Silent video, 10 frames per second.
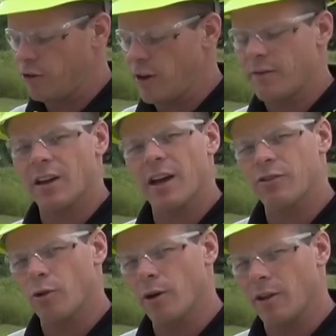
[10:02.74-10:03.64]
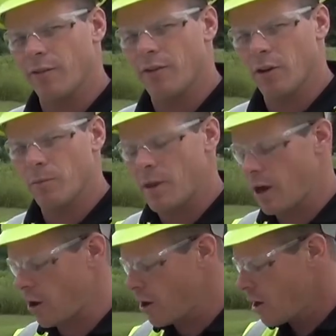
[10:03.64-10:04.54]
You should have a nice oily film
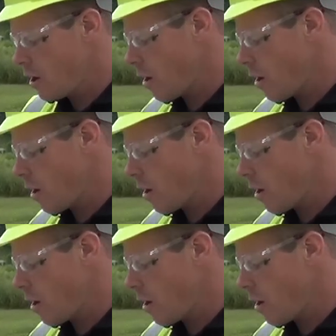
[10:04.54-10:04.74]
there.